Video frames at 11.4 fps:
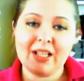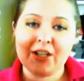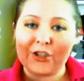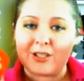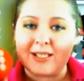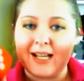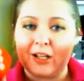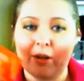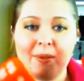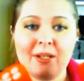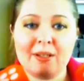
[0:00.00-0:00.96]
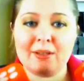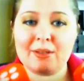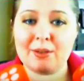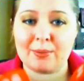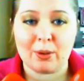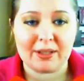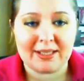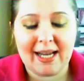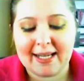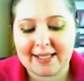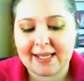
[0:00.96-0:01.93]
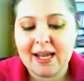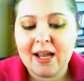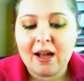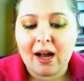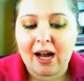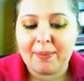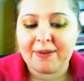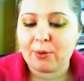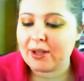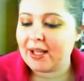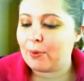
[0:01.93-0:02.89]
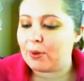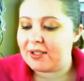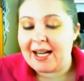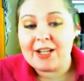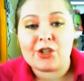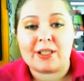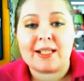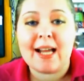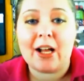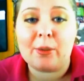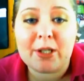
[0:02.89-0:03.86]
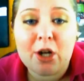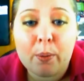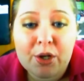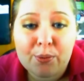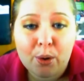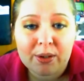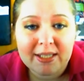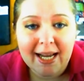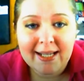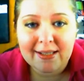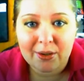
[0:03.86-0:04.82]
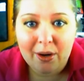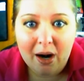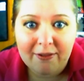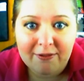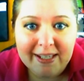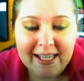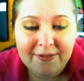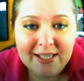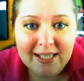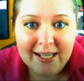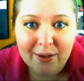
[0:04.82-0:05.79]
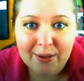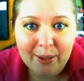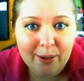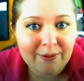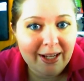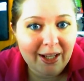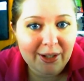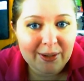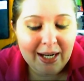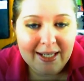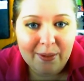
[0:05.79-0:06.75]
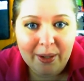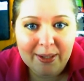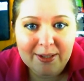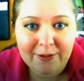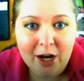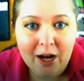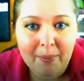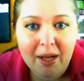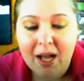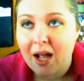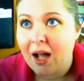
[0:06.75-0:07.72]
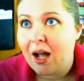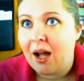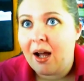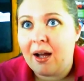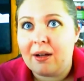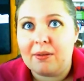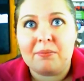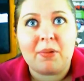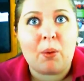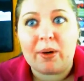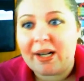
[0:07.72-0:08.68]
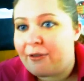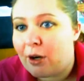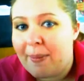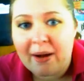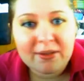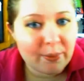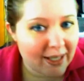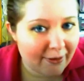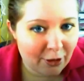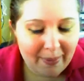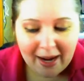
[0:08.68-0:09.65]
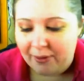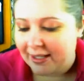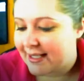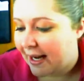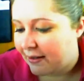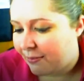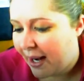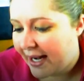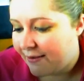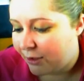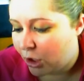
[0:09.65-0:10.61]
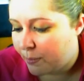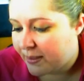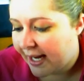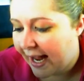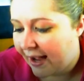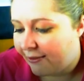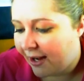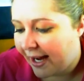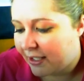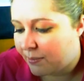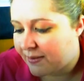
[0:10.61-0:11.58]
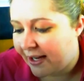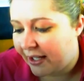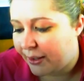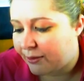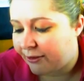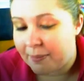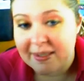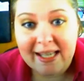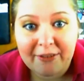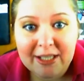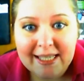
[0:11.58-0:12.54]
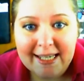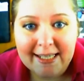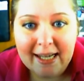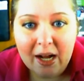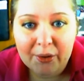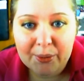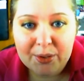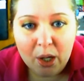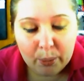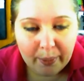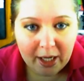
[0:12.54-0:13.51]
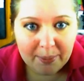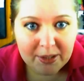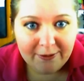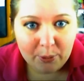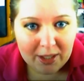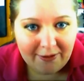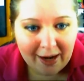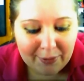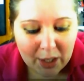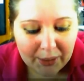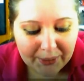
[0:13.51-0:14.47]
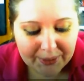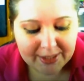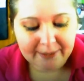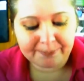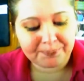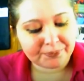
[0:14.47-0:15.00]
is you're going to tell them to roll the dice. Before they roll the dice, you're going to tell them, when you roll the dice, there are gifts in here. They are valued anywhere from whatever amount to whatever amount. Inside of my envelopes, I have items valued from $17 all the way up to $45.